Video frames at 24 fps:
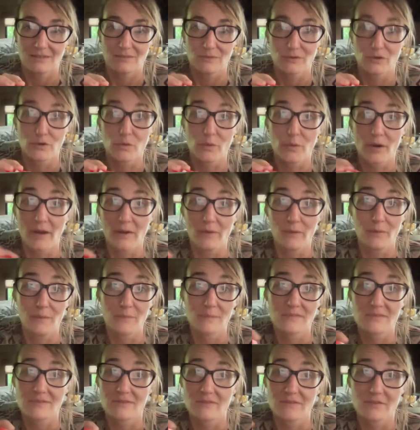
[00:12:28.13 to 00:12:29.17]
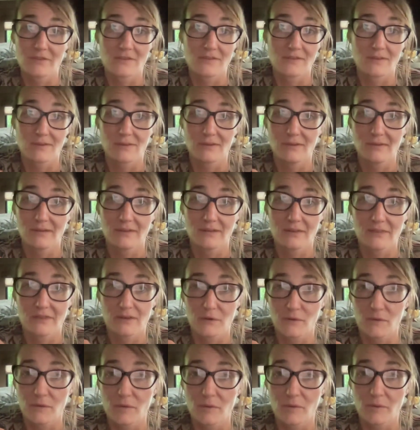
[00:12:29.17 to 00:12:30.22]
the realms, the physical and
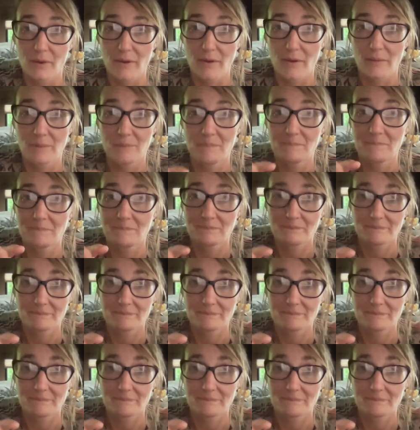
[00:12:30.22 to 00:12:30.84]
ethereal realm,